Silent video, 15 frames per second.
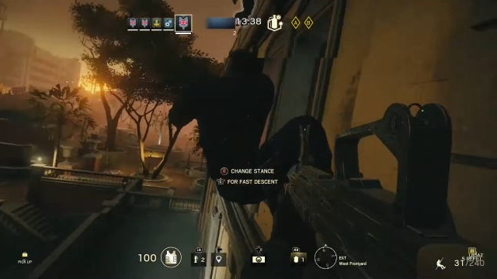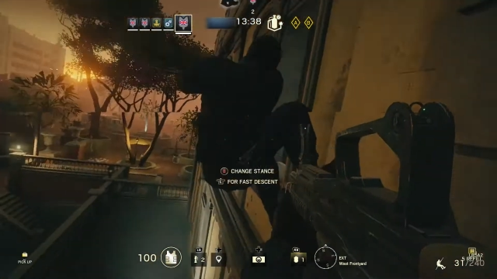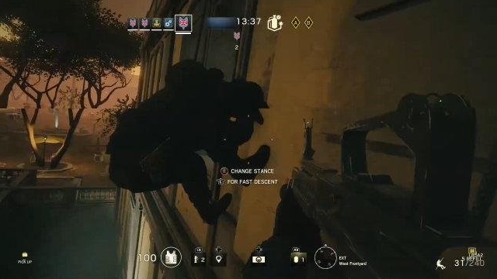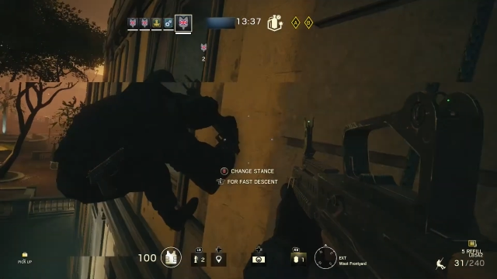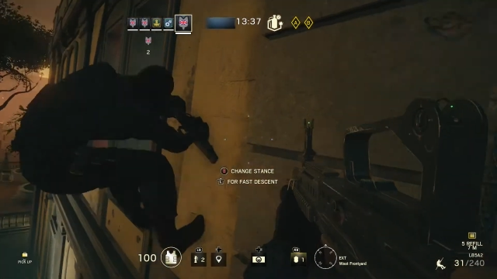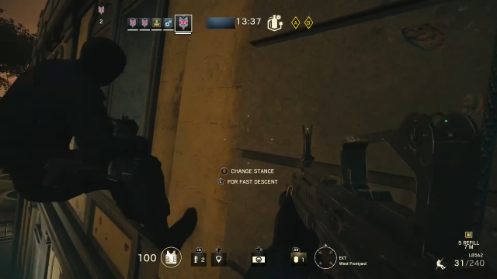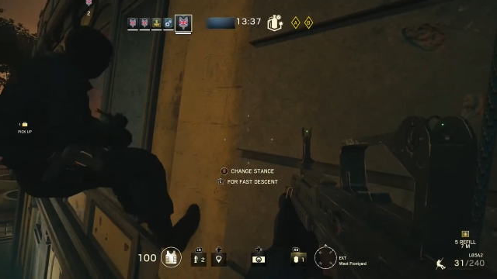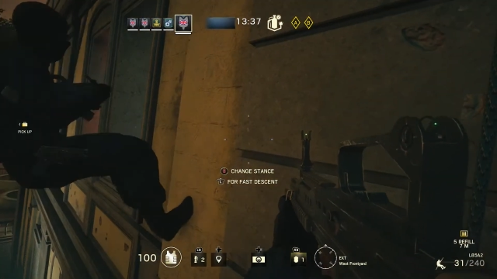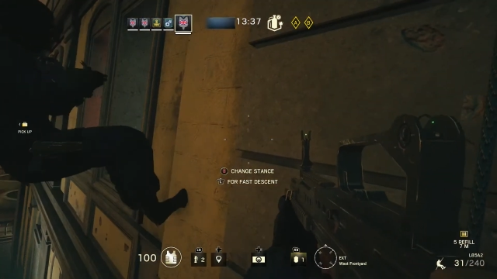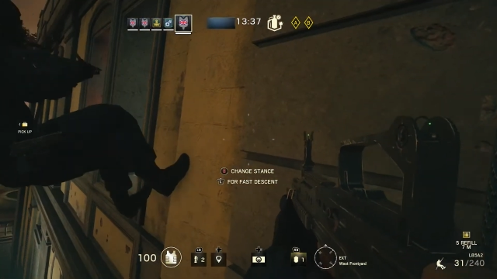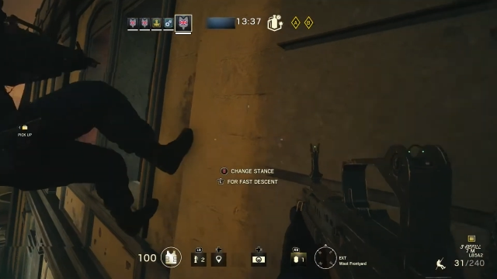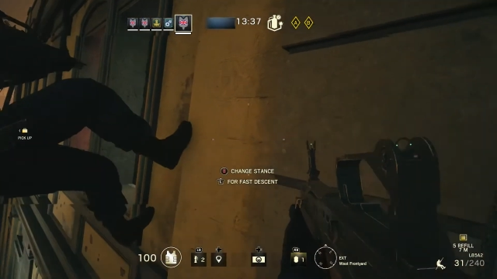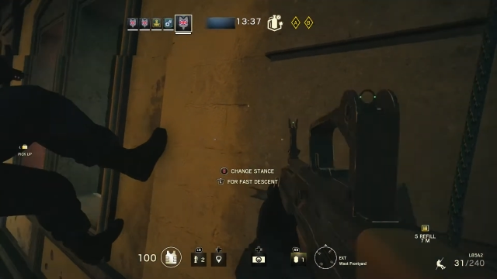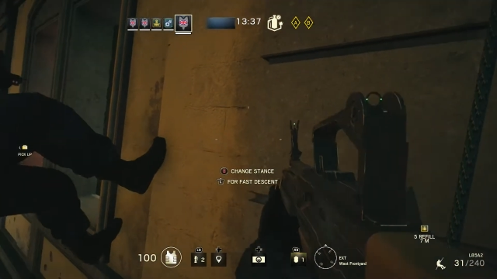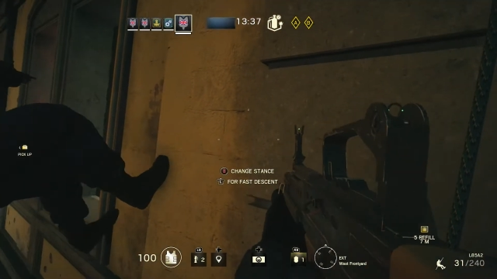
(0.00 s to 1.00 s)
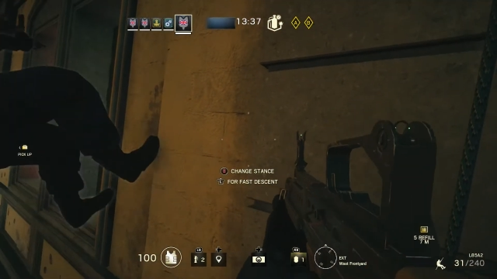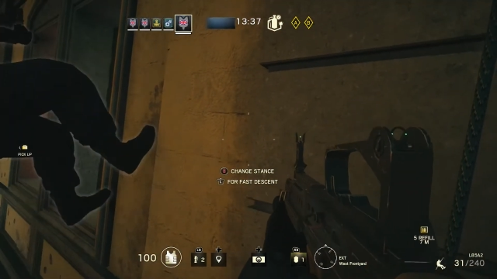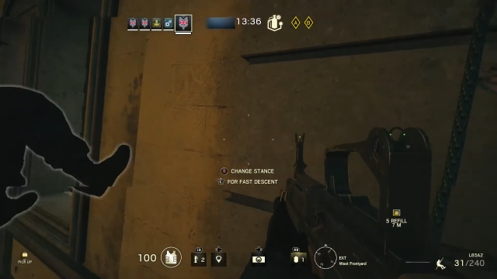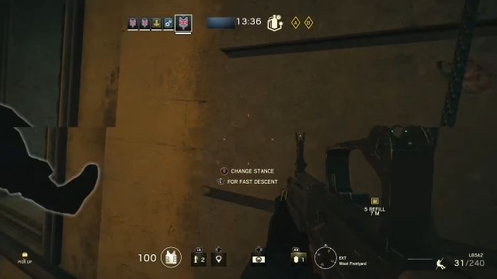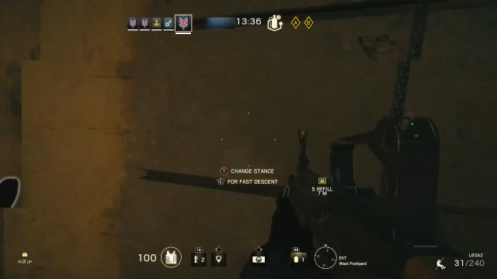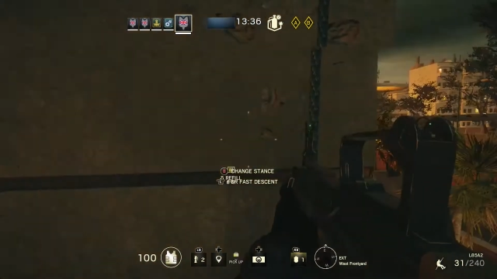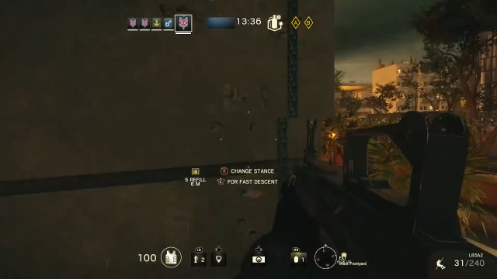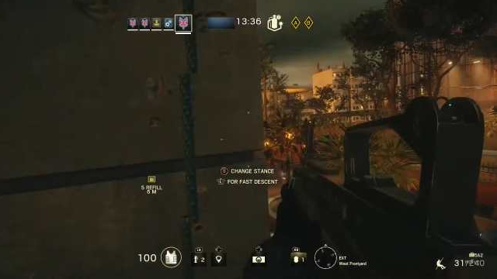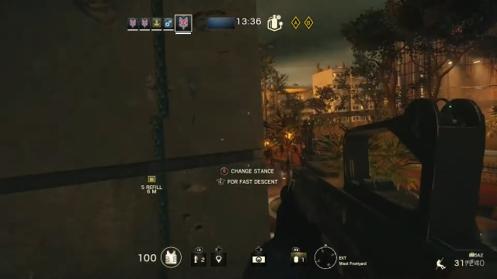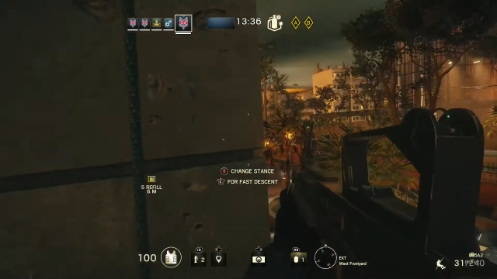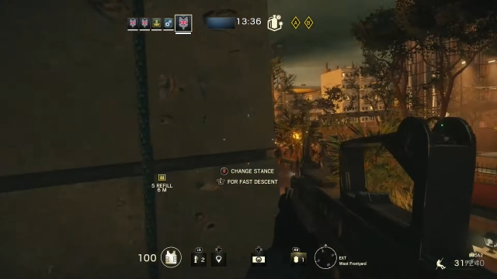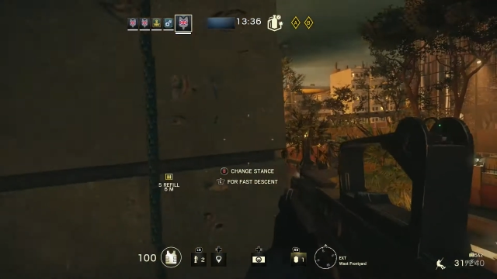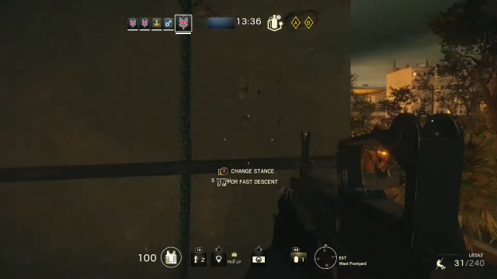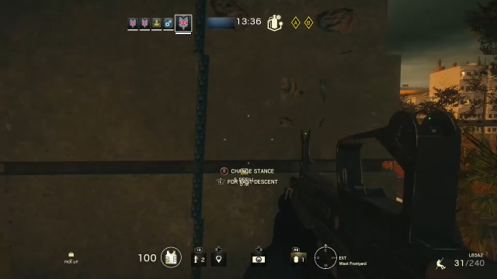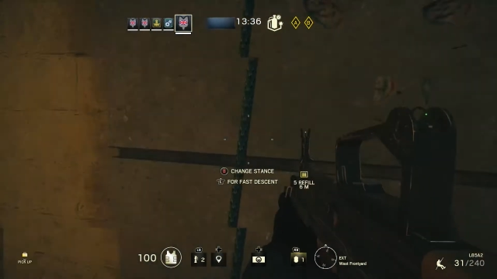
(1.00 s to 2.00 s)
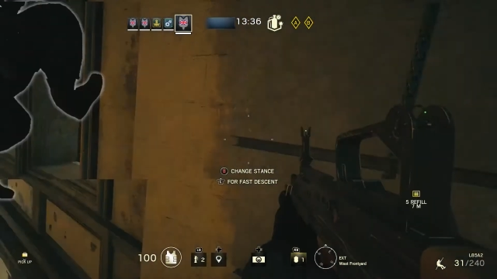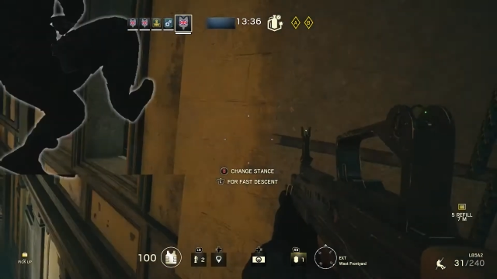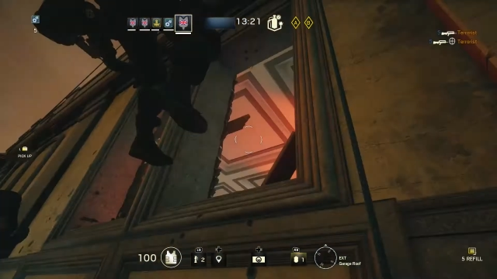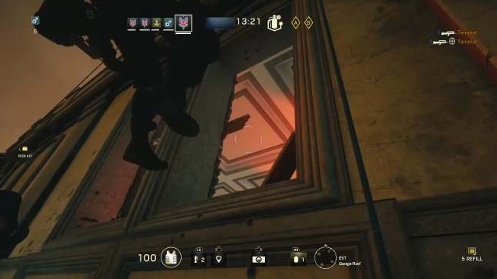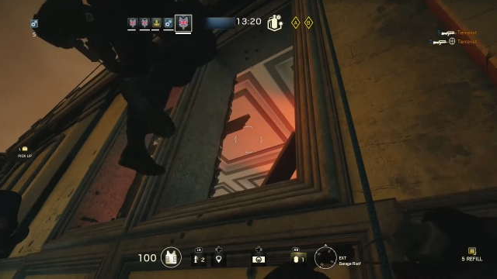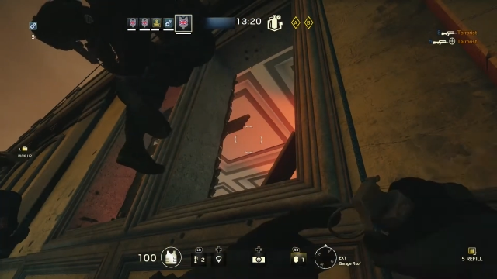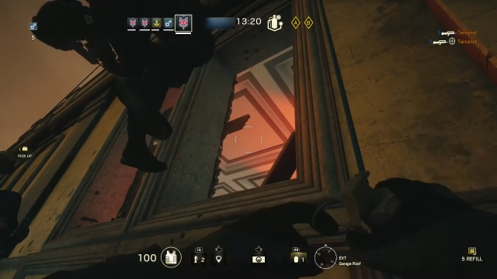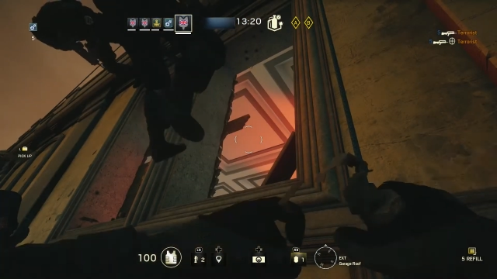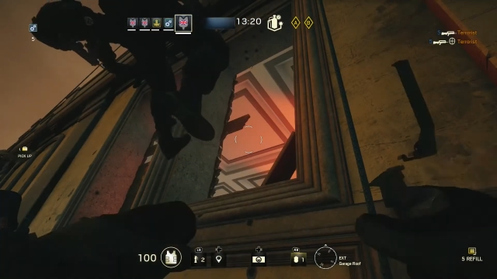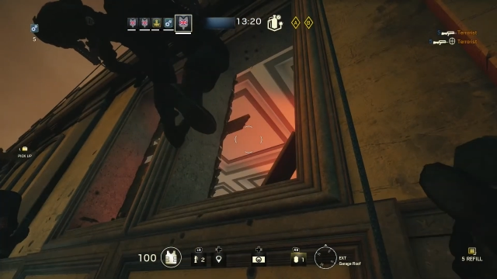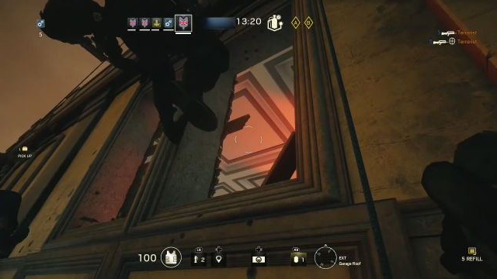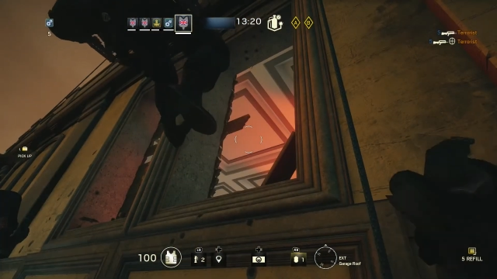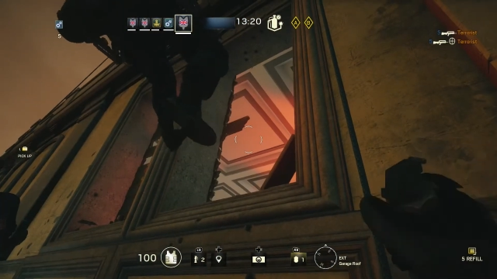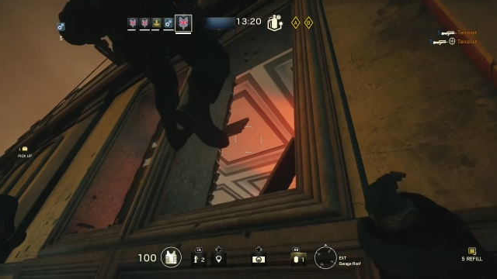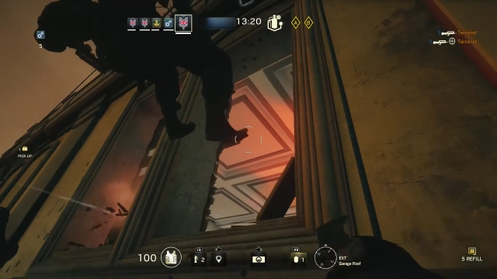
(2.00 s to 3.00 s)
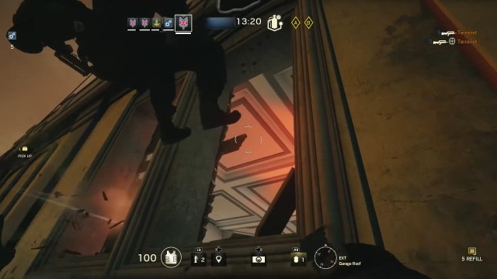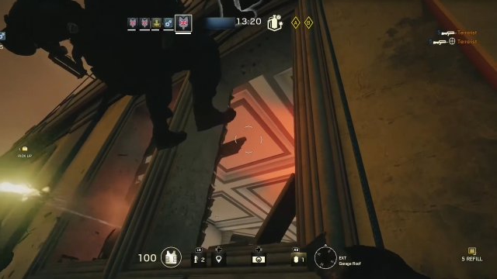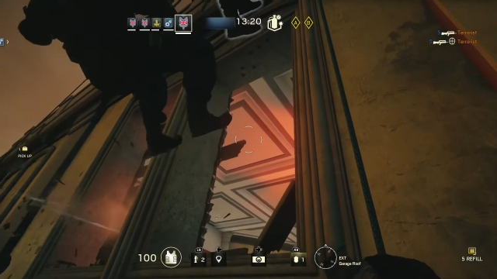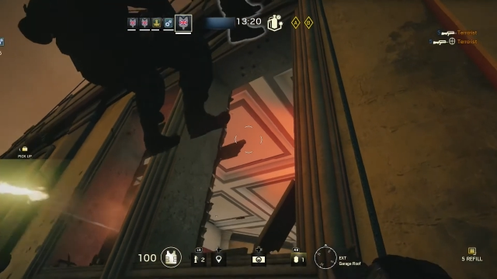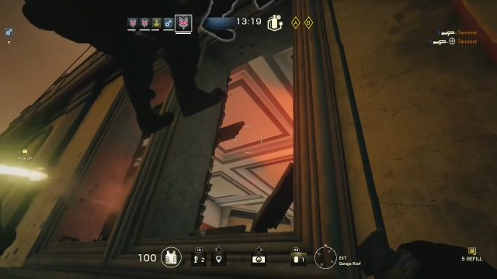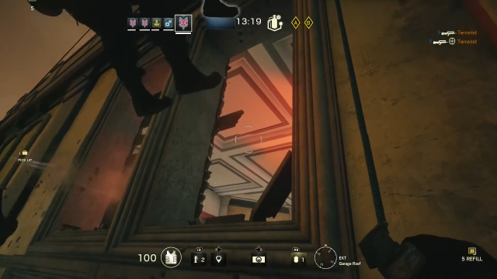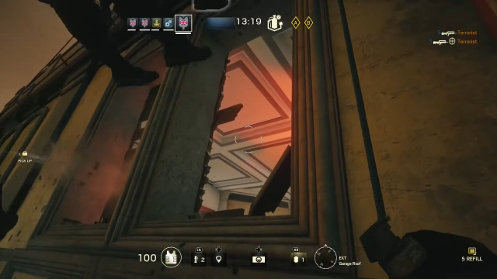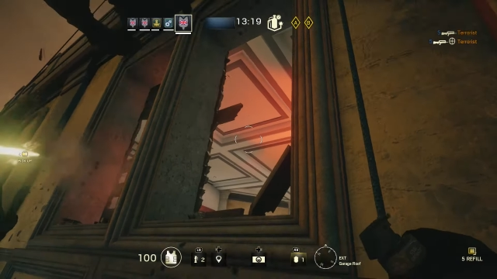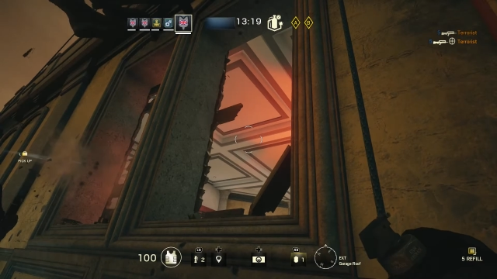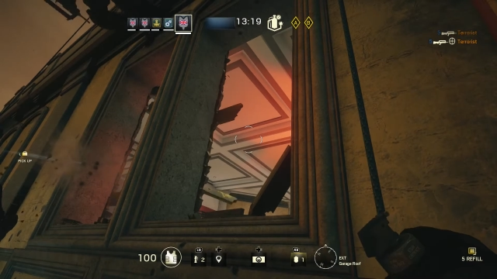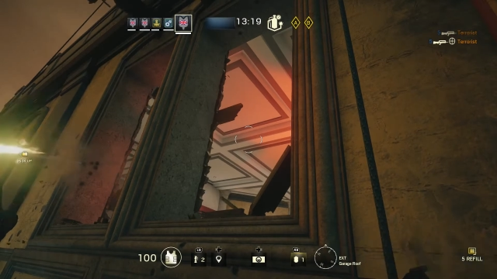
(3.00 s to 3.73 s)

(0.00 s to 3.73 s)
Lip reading: No face is visible, so there are no lips to read.